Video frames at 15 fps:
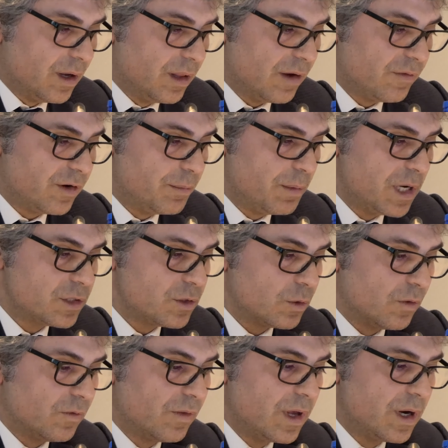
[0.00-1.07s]
the
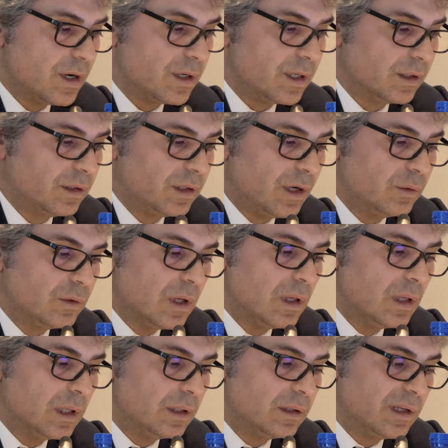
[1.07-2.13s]
affirmation of their
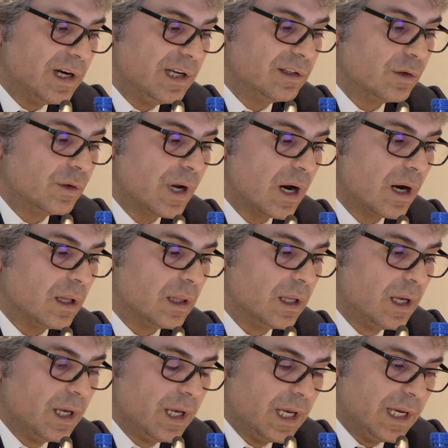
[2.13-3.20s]
territorial
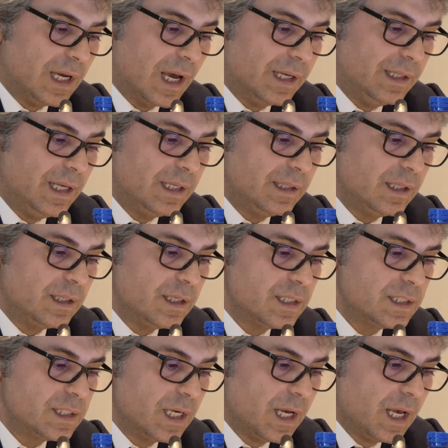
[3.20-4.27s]

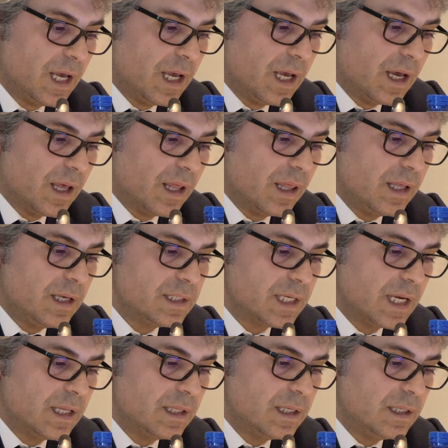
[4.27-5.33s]
identities, that these
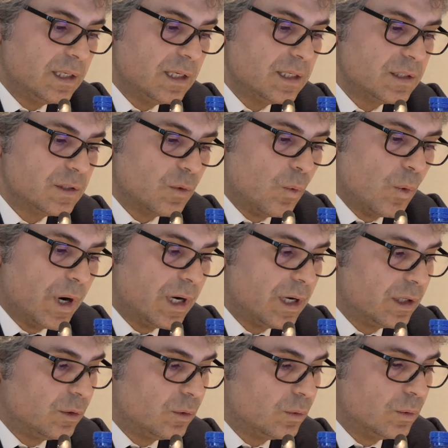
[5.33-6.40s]
entities
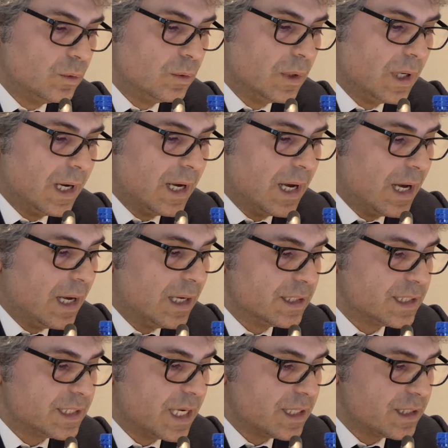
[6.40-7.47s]
were to
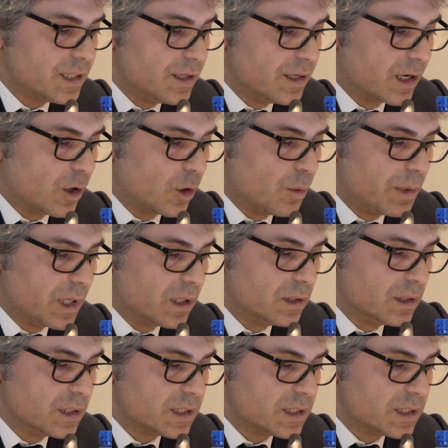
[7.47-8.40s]
assess the economical